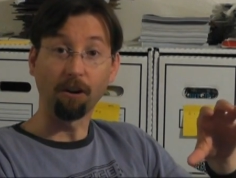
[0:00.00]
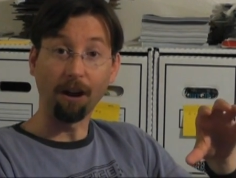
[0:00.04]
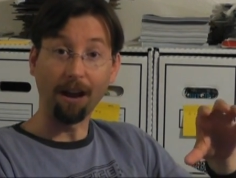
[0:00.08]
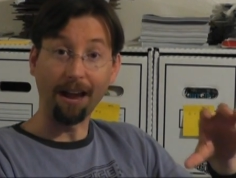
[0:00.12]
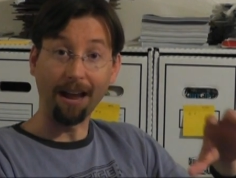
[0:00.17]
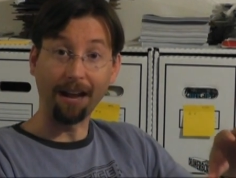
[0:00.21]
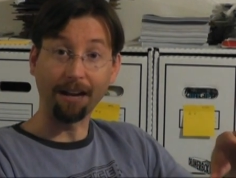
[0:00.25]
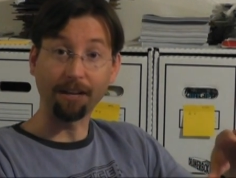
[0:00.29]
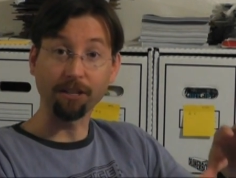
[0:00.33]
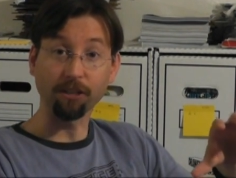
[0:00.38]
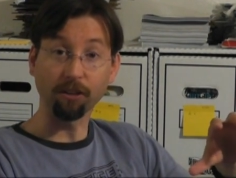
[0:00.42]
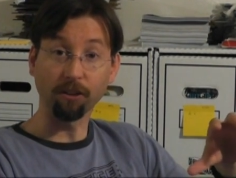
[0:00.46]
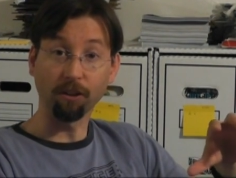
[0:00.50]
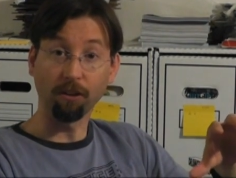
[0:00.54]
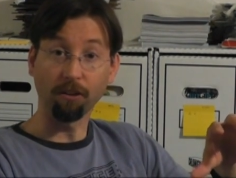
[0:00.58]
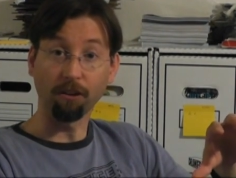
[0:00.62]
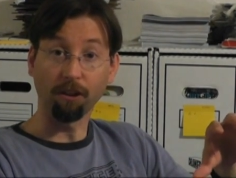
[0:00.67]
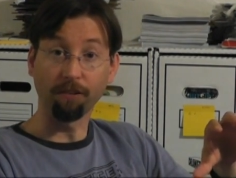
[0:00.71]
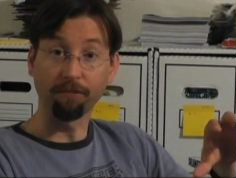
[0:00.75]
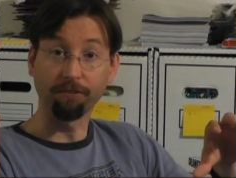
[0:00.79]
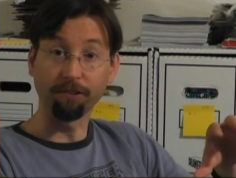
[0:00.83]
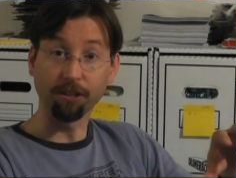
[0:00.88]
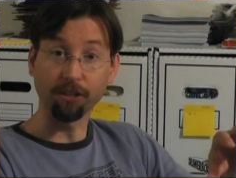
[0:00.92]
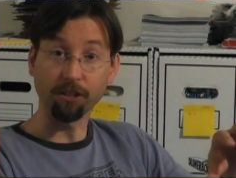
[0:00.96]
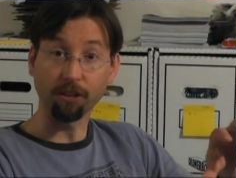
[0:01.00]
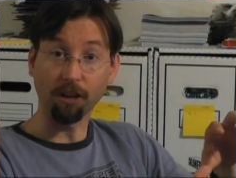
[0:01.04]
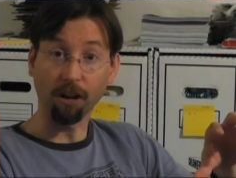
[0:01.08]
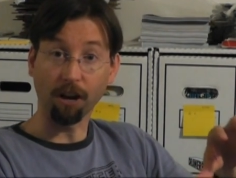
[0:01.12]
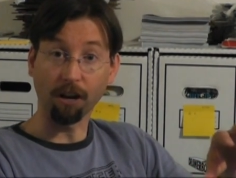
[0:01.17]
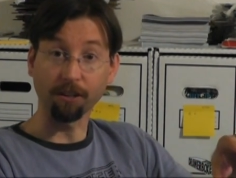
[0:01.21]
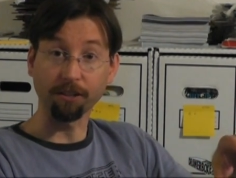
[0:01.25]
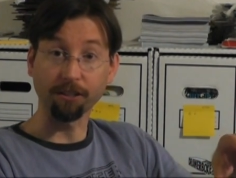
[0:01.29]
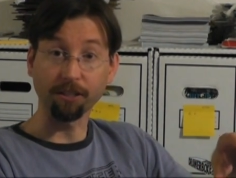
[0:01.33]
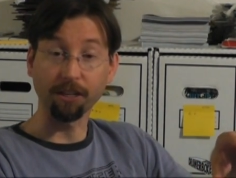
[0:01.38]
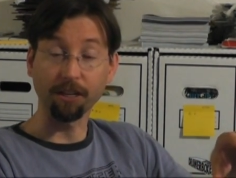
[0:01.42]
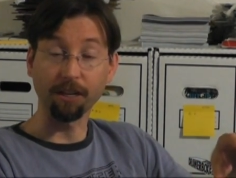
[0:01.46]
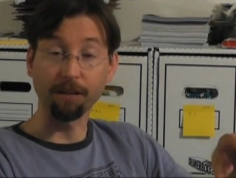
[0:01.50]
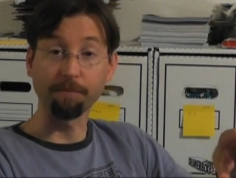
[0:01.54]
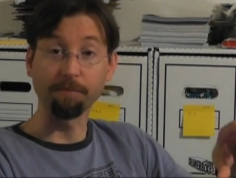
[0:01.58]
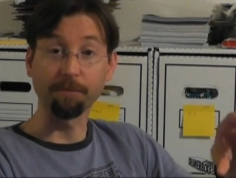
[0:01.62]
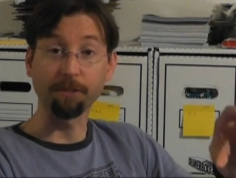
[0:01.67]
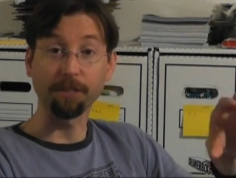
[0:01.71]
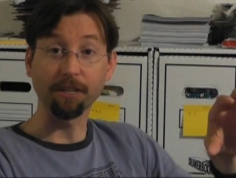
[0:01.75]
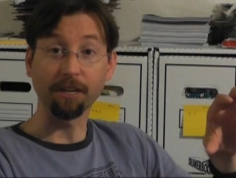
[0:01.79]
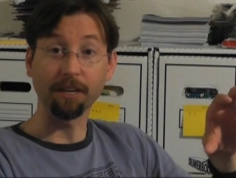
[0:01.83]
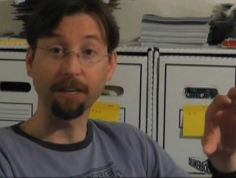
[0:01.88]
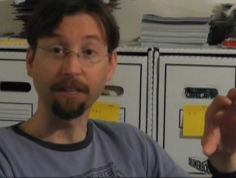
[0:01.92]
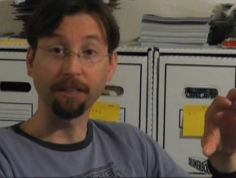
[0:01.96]
actual official art
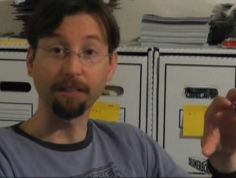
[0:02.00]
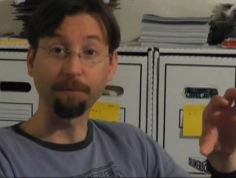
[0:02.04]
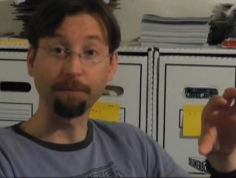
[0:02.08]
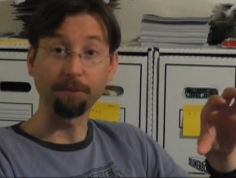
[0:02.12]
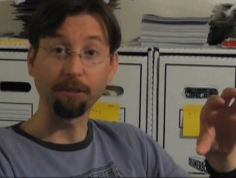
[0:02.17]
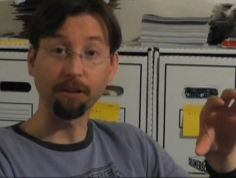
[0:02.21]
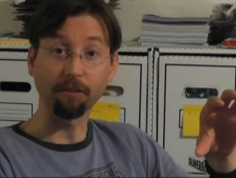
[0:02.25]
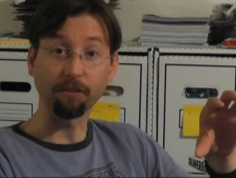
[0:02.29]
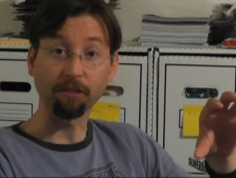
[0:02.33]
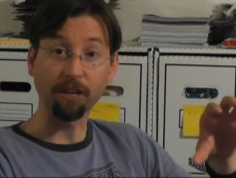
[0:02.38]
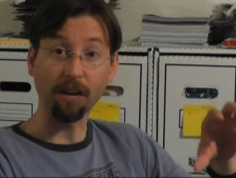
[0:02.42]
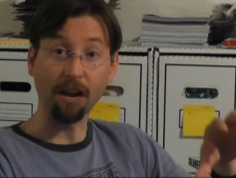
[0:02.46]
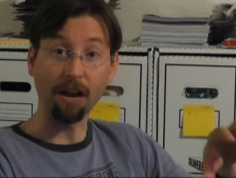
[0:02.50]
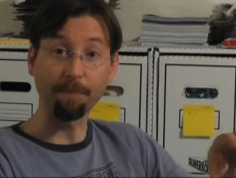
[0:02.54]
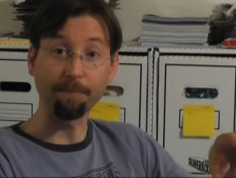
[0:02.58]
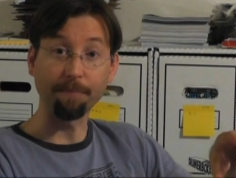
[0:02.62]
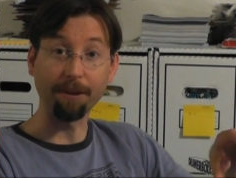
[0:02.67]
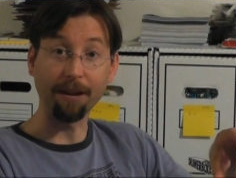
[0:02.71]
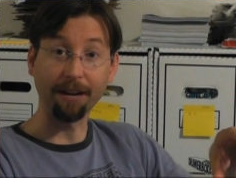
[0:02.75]
teams can get themselves caught